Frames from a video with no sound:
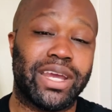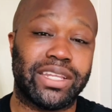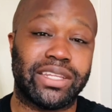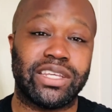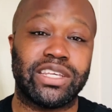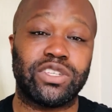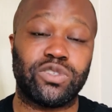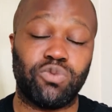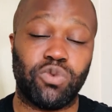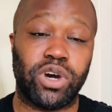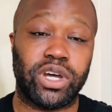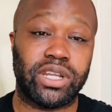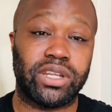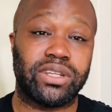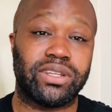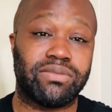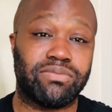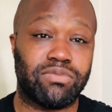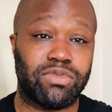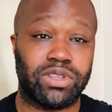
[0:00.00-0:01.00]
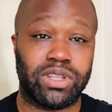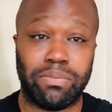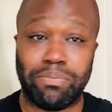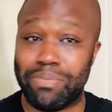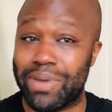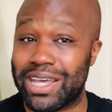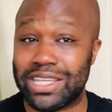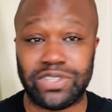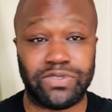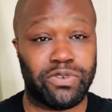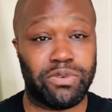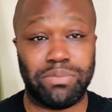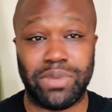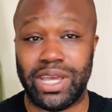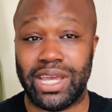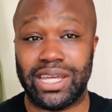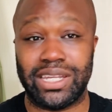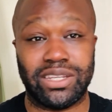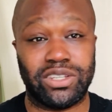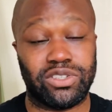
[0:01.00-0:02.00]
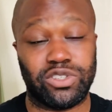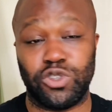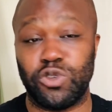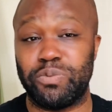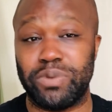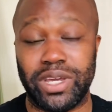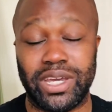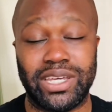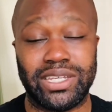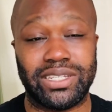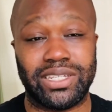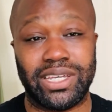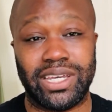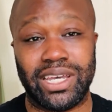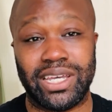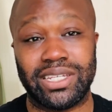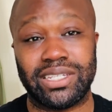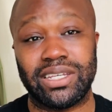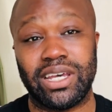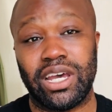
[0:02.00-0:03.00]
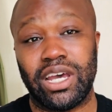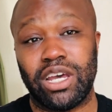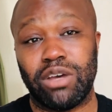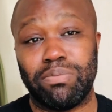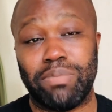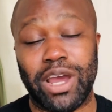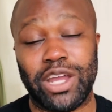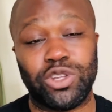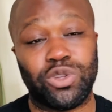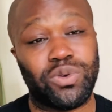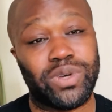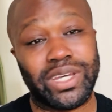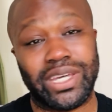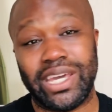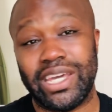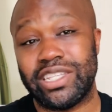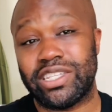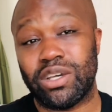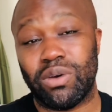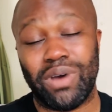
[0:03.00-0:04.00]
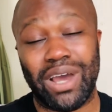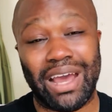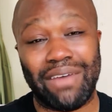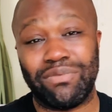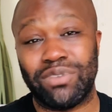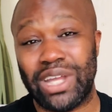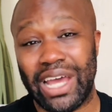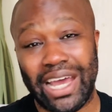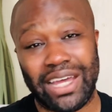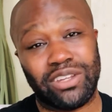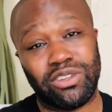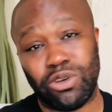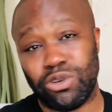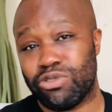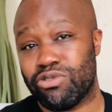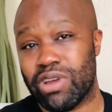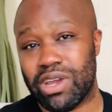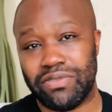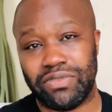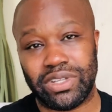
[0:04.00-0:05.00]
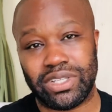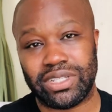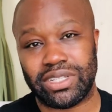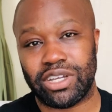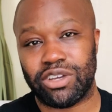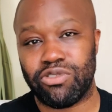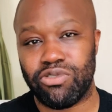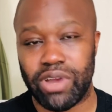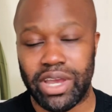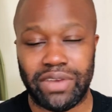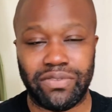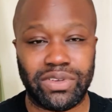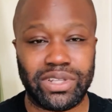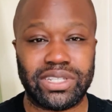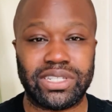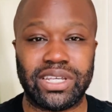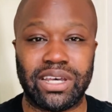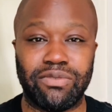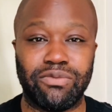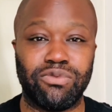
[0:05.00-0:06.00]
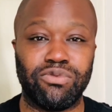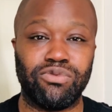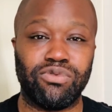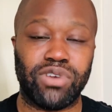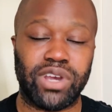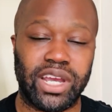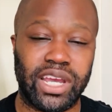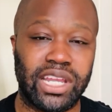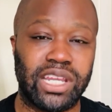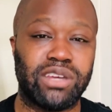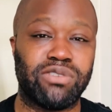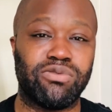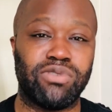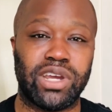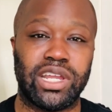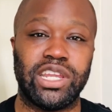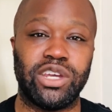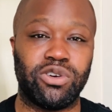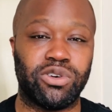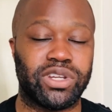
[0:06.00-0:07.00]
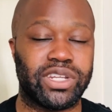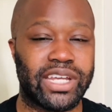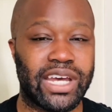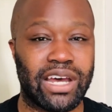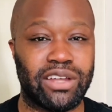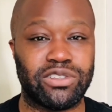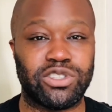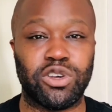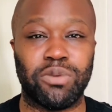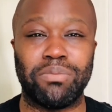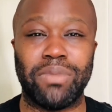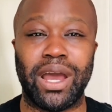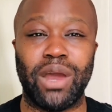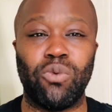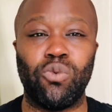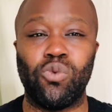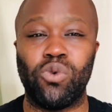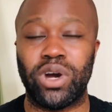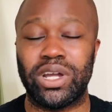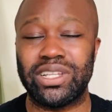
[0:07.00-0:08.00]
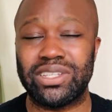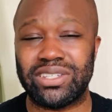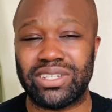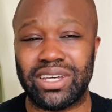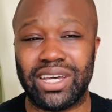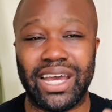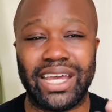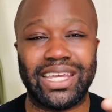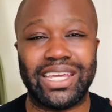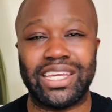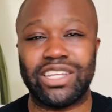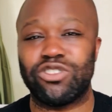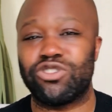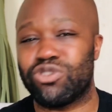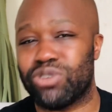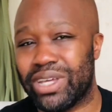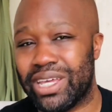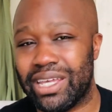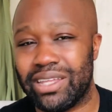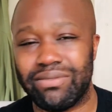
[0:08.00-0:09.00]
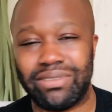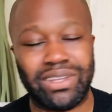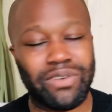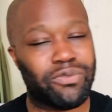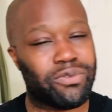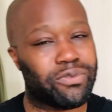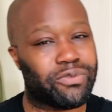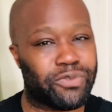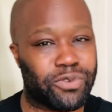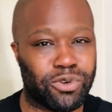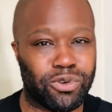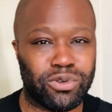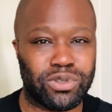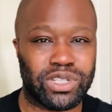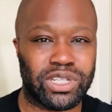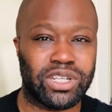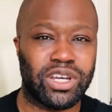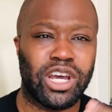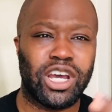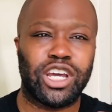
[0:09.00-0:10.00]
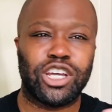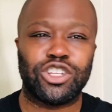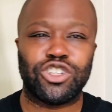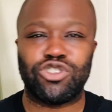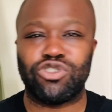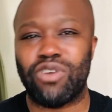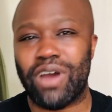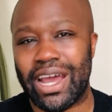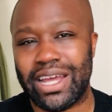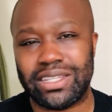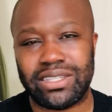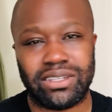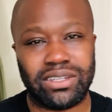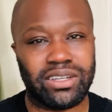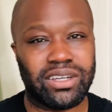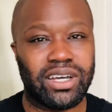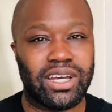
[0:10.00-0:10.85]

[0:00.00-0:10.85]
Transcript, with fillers: this one the best for me and super easy is by doing keto, I haven't had no cravings. The cravings have really gone down. So my want to eat different foods or try to,